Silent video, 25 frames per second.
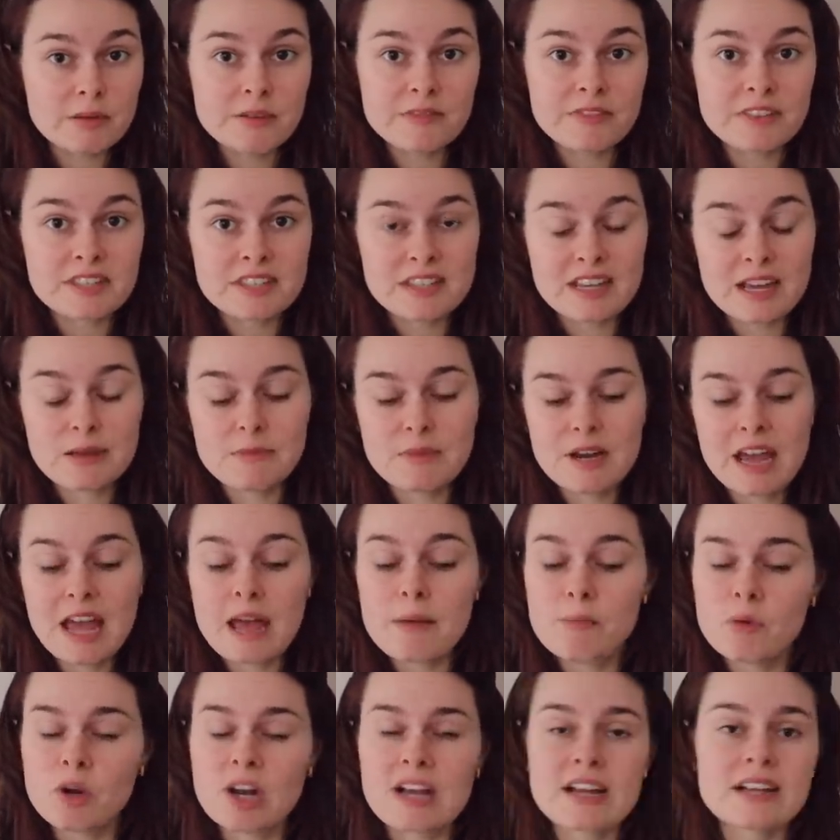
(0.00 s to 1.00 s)
of the same
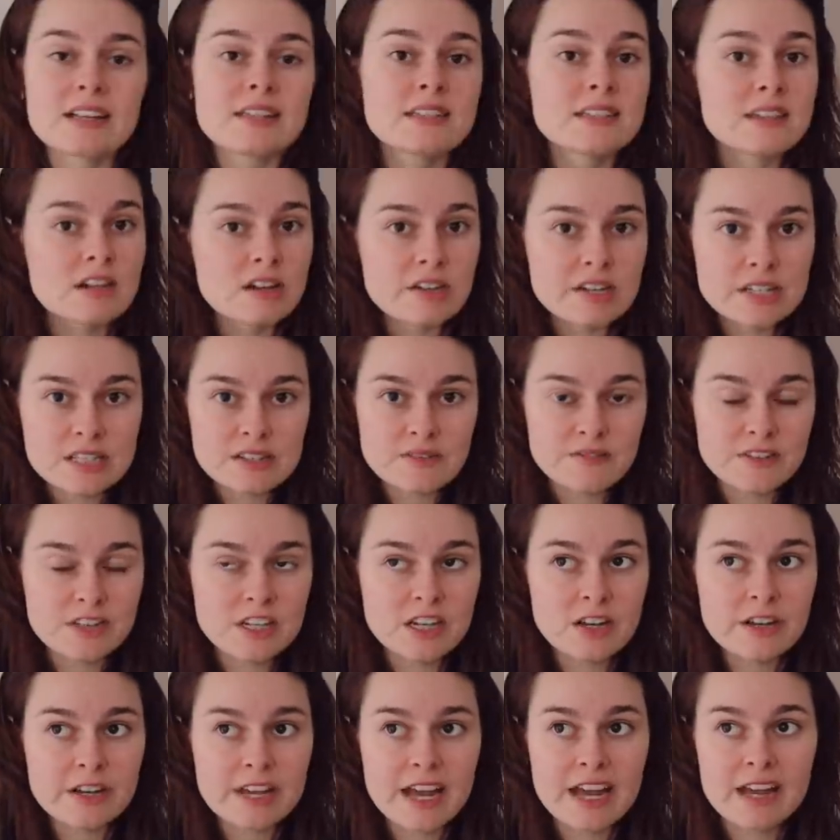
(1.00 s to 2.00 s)
name or like a series of
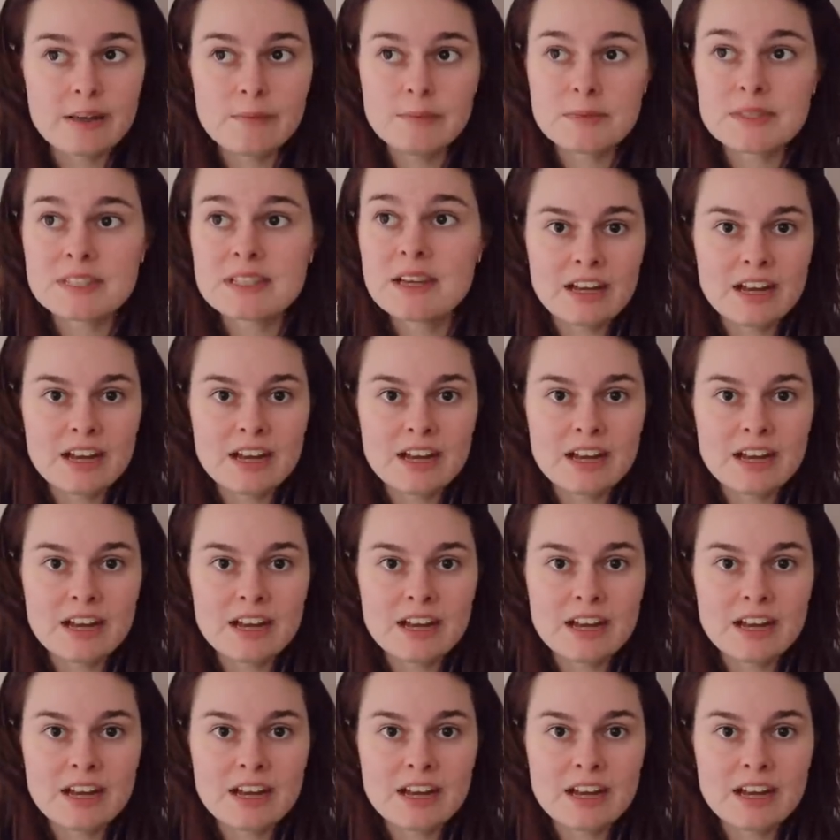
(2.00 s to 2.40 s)
video games.